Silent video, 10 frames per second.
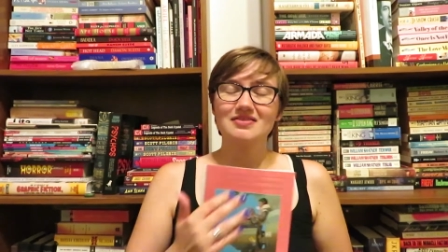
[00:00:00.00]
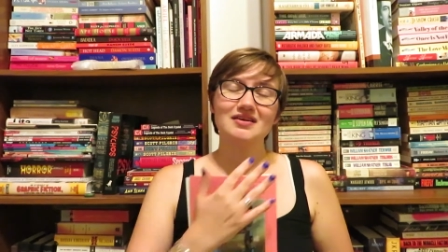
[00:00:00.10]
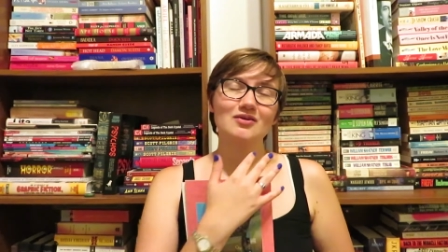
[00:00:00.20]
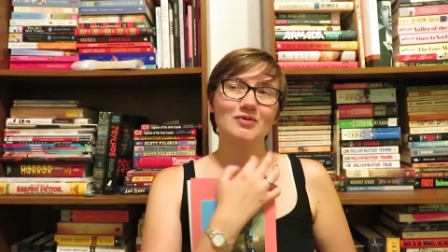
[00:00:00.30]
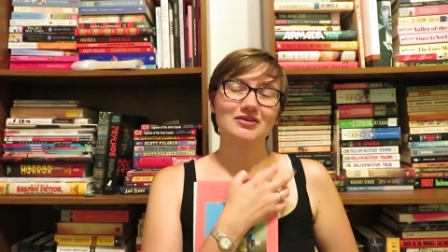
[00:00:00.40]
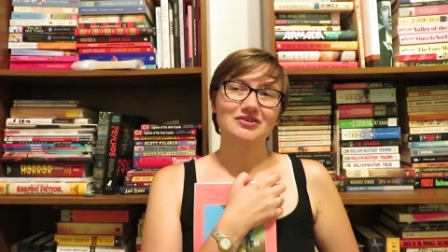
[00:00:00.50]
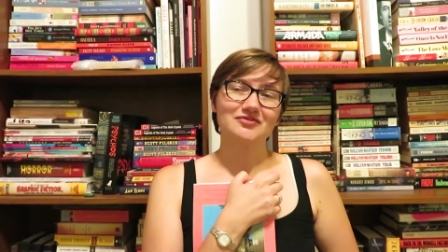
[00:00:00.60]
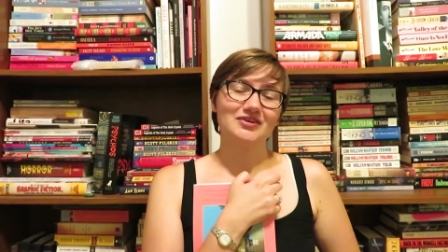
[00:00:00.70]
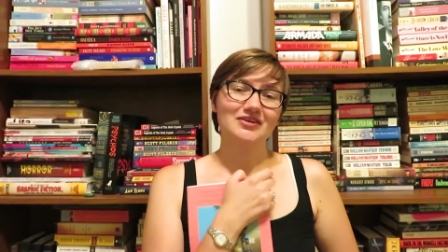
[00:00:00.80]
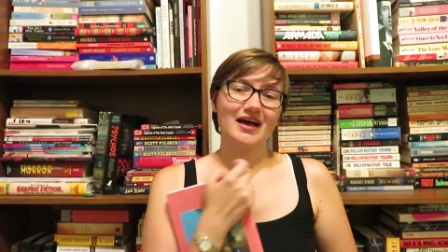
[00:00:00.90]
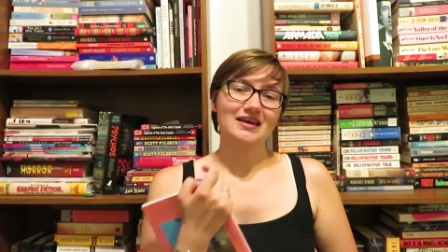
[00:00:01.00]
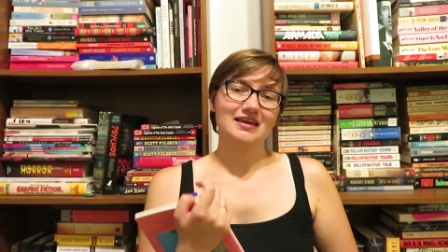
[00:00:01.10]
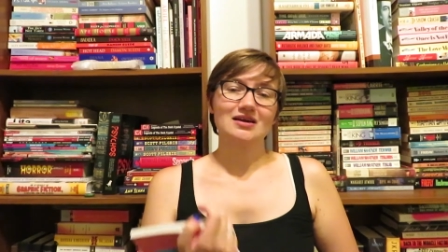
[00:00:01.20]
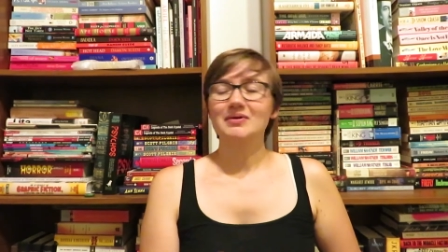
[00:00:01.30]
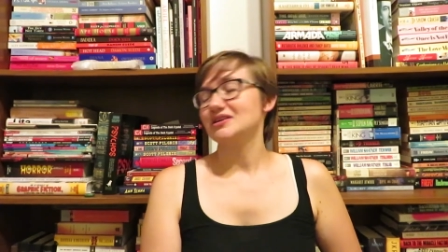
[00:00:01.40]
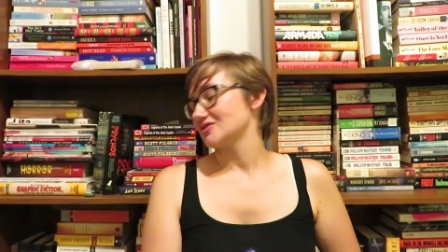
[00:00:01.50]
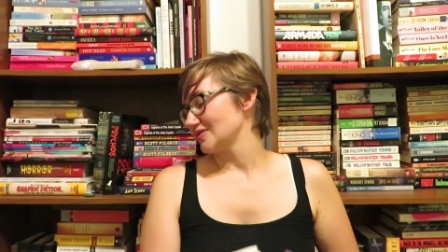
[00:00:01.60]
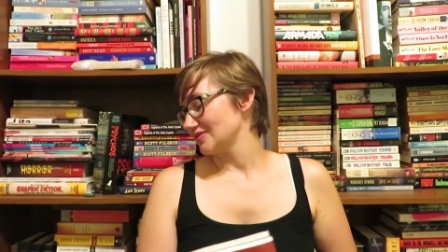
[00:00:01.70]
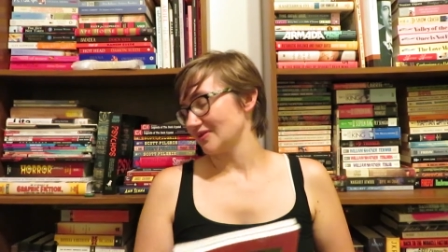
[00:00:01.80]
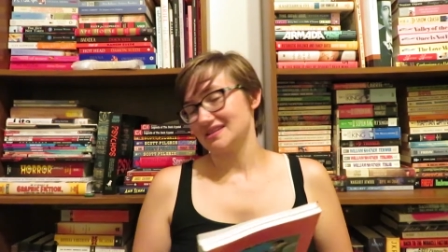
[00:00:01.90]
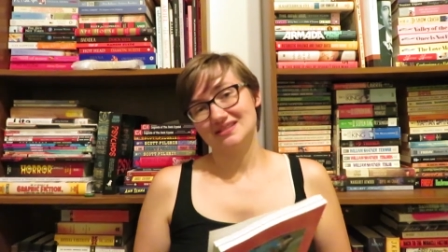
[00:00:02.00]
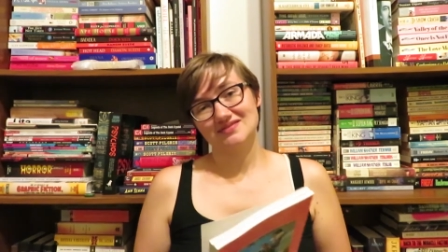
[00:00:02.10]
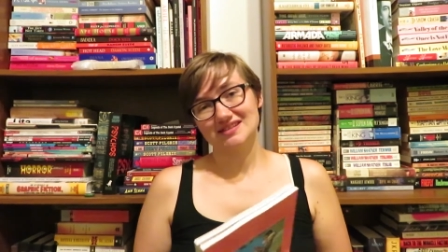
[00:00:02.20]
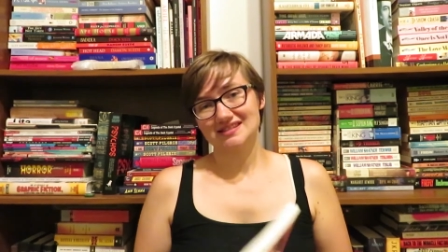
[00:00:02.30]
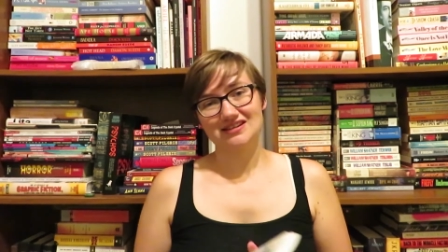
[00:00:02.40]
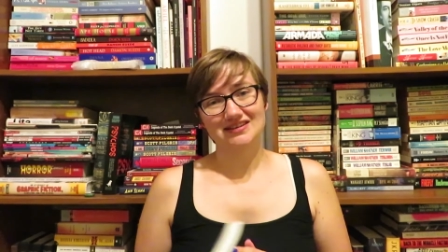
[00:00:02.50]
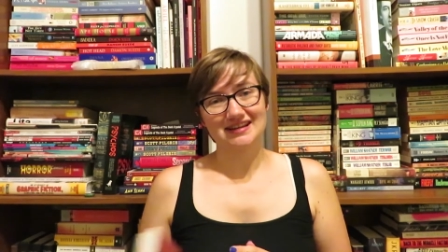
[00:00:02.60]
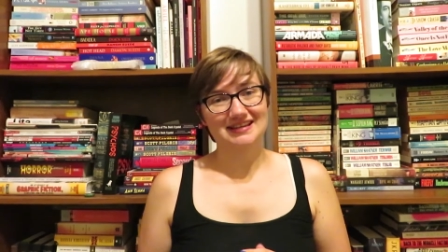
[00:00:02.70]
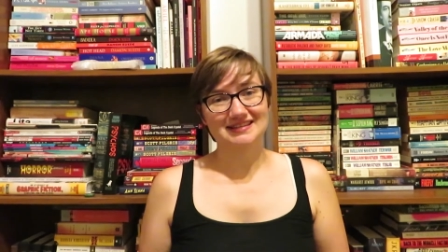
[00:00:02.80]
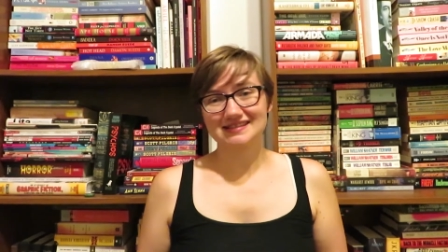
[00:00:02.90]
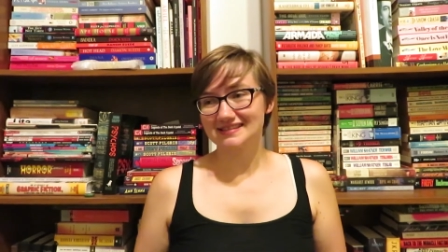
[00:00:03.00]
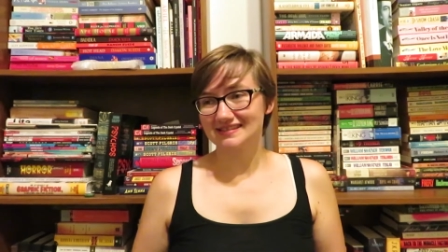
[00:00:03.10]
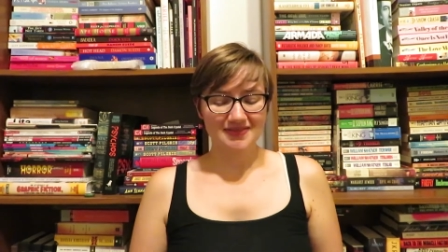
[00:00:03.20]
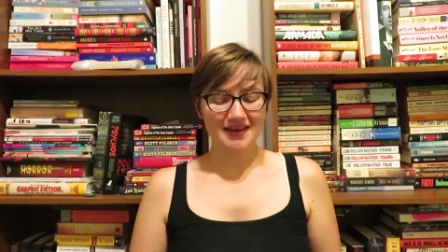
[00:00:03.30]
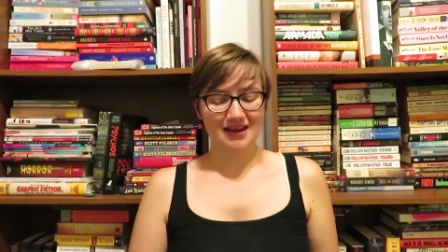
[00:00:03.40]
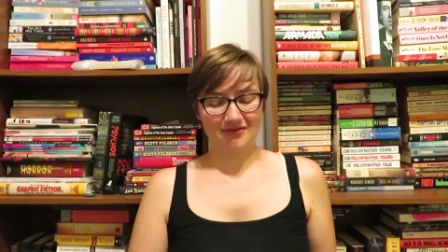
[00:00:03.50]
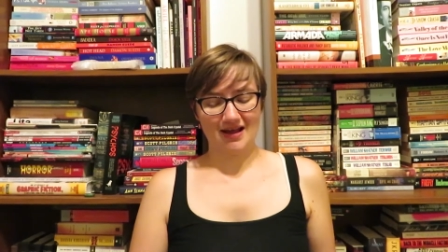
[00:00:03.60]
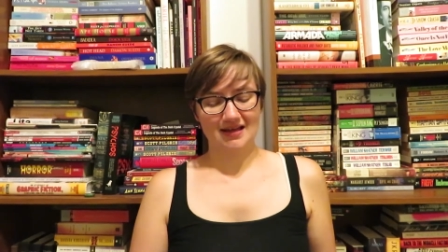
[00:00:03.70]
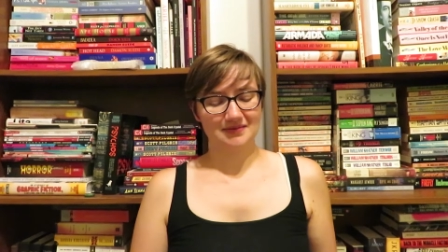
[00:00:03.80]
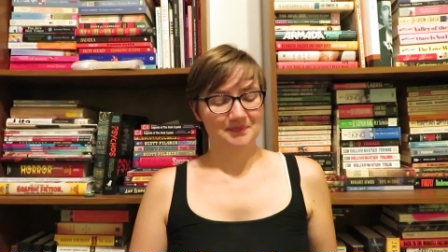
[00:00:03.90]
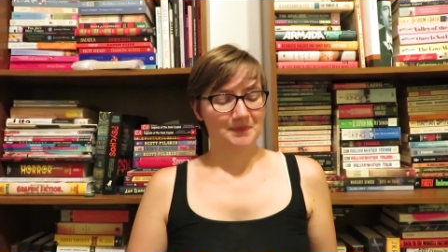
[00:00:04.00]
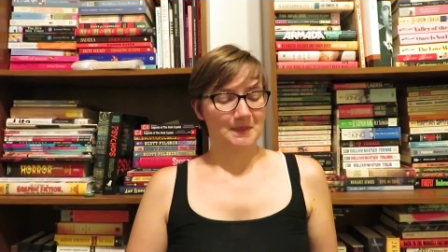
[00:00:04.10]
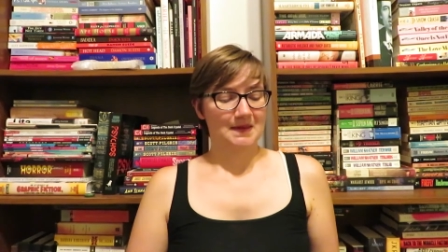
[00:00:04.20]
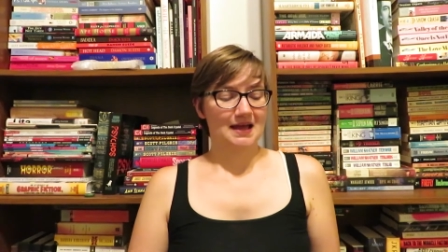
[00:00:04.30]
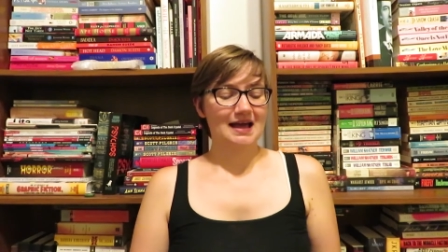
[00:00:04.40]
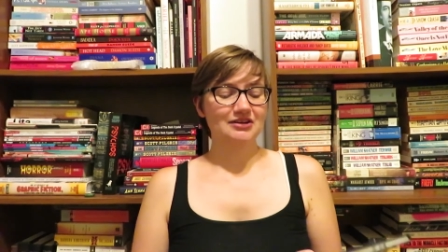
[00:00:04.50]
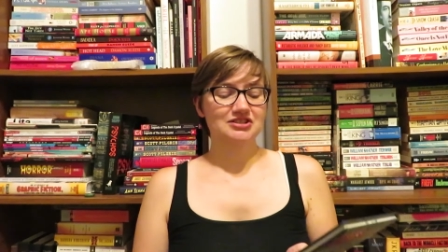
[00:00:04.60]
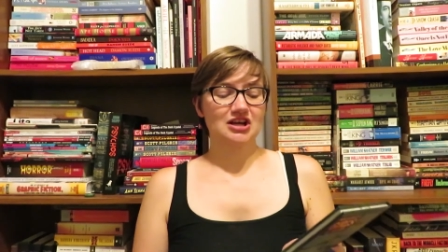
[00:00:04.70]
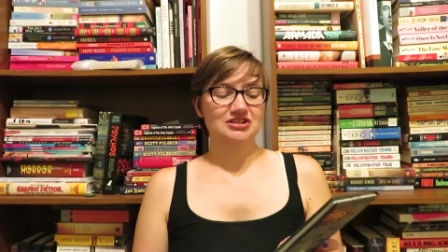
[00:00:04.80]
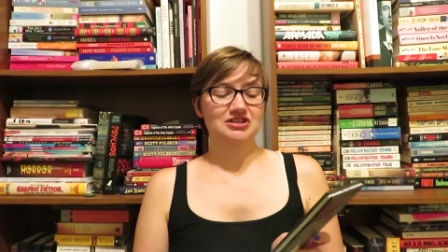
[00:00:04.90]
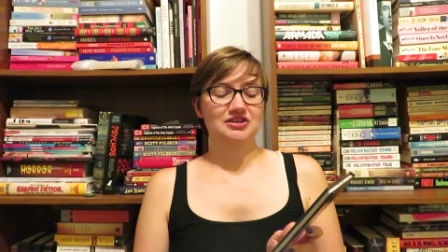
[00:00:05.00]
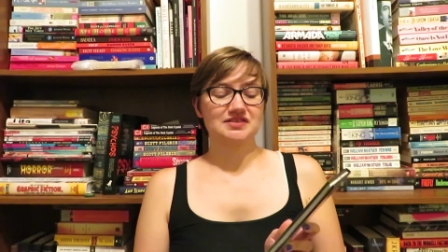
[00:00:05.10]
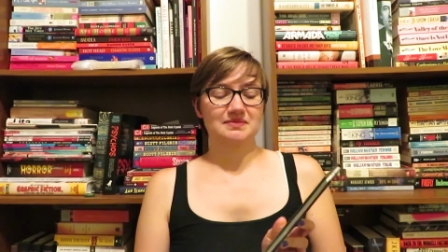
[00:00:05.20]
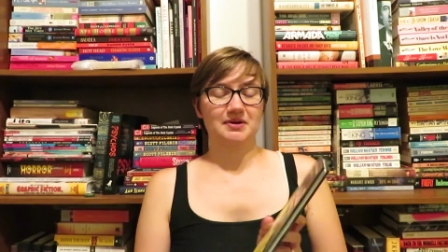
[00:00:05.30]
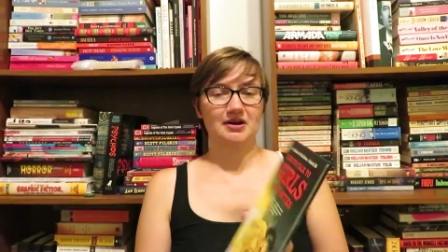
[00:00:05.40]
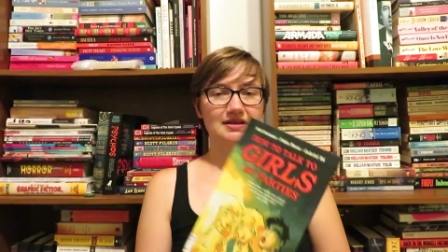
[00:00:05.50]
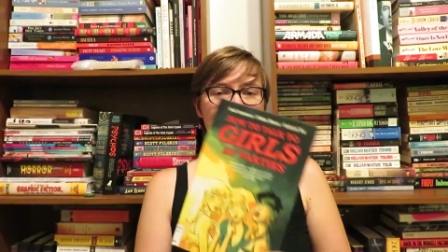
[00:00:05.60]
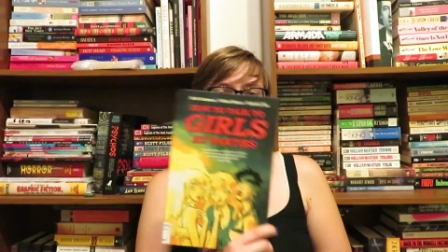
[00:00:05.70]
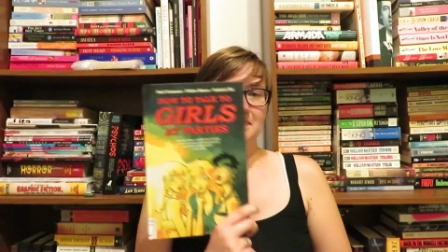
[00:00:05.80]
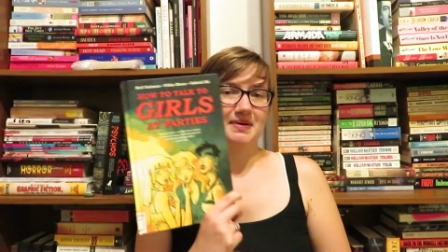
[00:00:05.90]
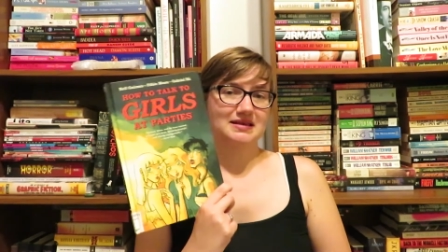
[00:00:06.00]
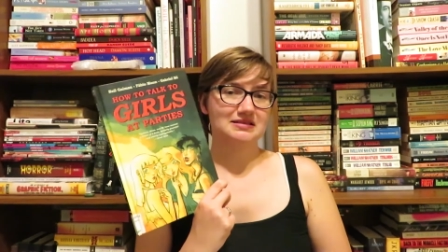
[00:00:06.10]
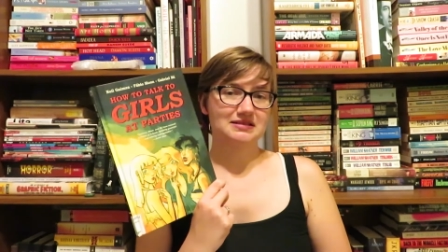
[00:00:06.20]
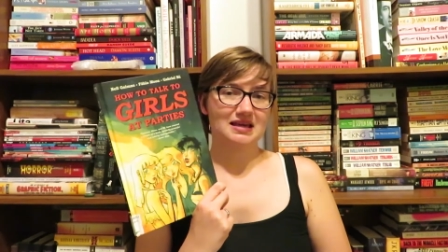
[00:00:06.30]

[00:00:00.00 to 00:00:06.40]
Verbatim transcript: They're wonderful. I can't wait to read the rest of the series. Then I read How to Talk to Girls at Parties by Neil